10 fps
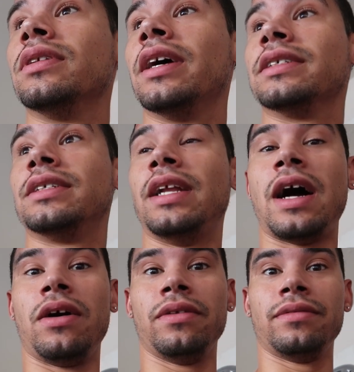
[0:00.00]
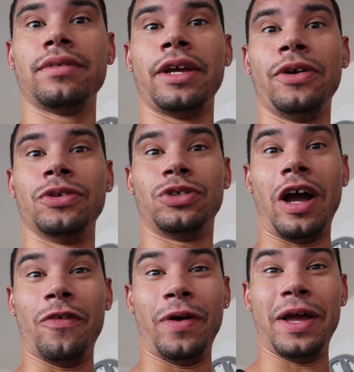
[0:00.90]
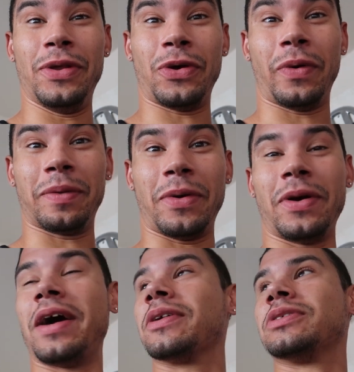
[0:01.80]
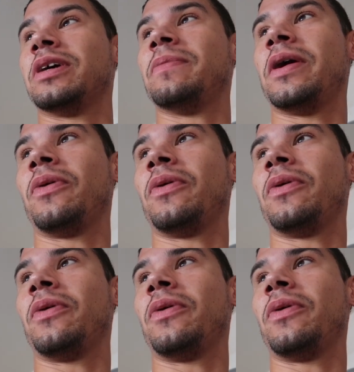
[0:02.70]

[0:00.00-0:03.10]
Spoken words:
test it out here in the driveway, do a quick burnout or something.